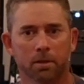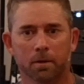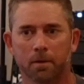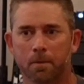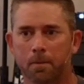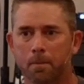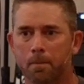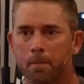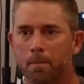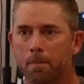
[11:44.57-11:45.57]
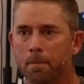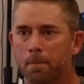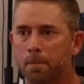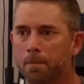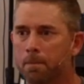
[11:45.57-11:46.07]

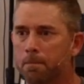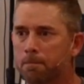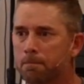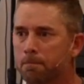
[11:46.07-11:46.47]
(silence)